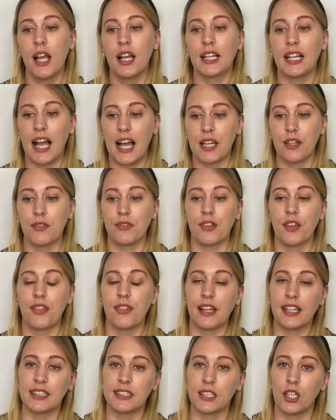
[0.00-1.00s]
kind of the
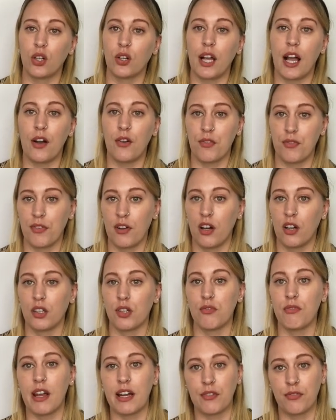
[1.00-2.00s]
things to look out for, the
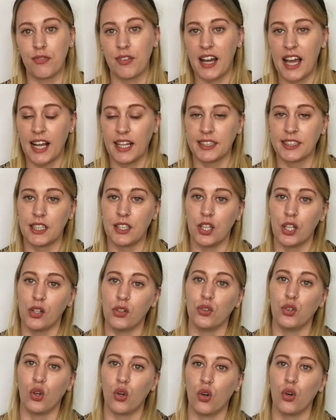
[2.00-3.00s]
red flags, and you'll
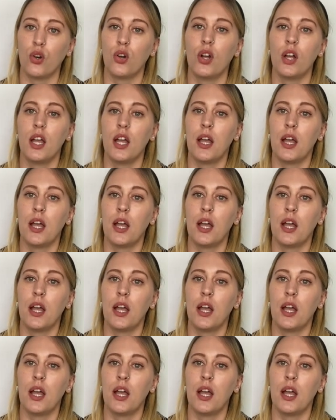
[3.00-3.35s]
know